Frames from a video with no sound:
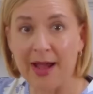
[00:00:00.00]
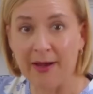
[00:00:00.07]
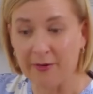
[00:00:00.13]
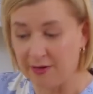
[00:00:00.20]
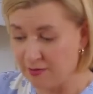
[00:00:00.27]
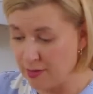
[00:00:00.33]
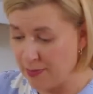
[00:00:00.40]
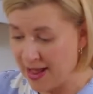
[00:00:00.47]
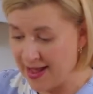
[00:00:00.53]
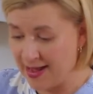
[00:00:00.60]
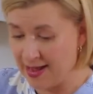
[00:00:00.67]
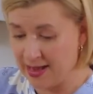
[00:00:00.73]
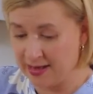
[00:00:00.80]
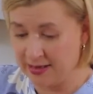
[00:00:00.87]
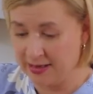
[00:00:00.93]
out of the
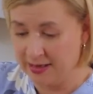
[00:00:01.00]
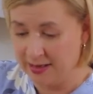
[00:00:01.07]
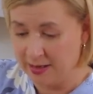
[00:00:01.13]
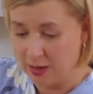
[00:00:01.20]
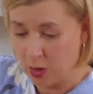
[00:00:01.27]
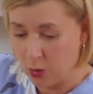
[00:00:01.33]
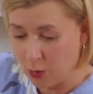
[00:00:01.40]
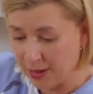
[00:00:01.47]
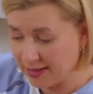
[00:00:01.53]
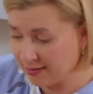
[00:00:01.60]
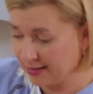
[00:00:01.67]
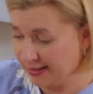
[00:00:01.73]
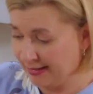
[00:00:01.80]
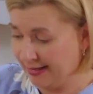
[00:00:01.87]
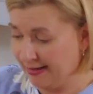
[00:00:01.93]
pan
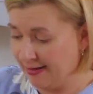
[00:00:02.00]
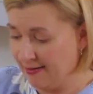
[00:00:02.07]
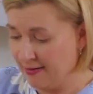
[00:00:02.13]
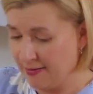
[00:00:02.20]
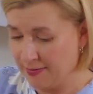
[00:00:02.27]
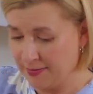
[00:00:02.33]
quickly